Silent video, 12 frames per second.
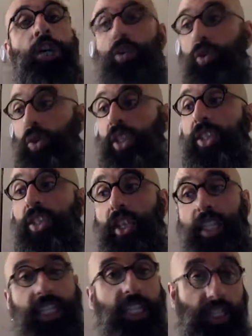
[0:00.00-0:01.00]

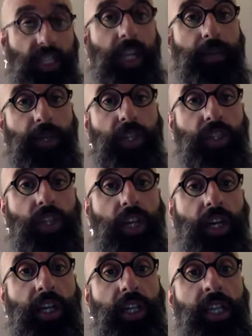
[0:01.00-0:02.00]
Kurdistan and
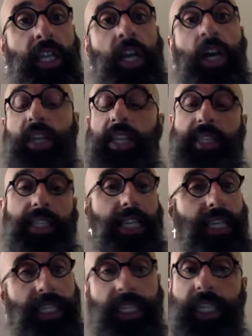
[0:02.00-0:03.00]
Azerbaijan, unless I
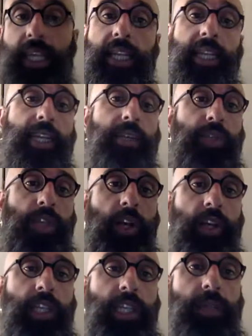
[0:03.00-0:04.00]
indicate that I'm
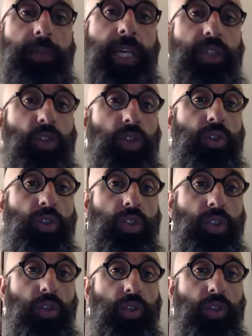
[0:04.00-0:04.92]
talking about those